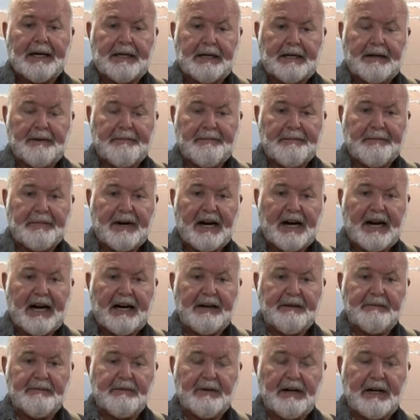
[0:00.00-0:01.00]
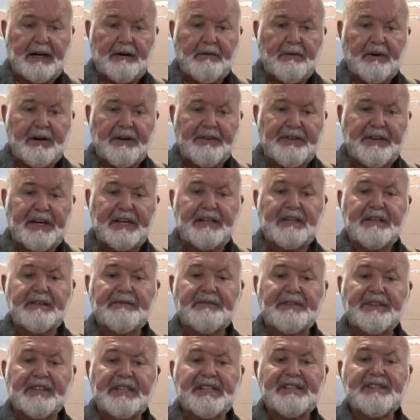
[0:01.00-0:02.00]
Um, I, I want to thank
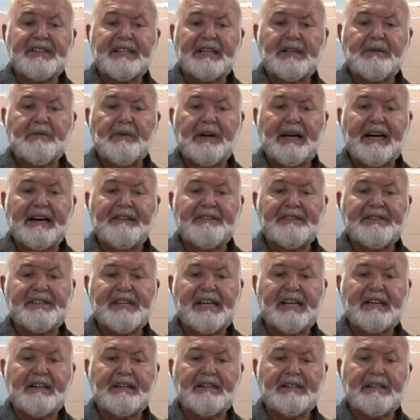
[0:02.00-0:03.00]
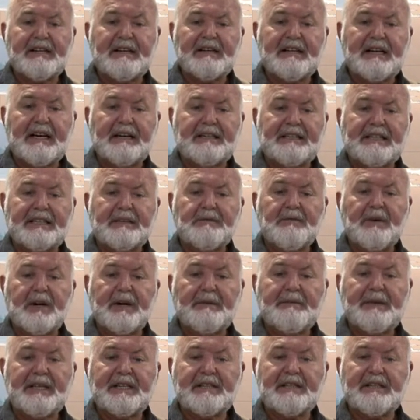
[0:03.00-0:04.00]
you for listening to what I have to say because I, I, did
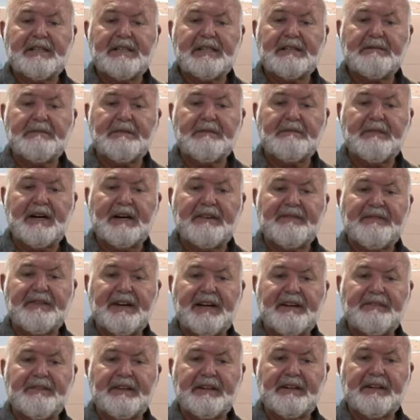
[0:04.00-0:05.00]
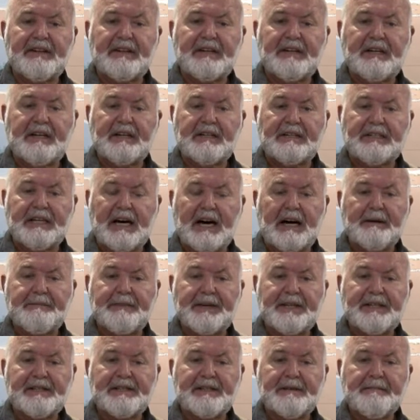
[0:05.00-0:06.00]
want to mention some of my favorite
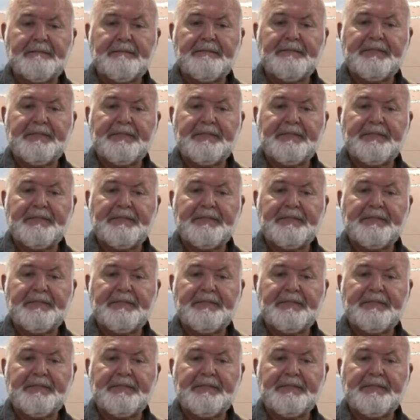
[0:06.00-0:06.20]
topics.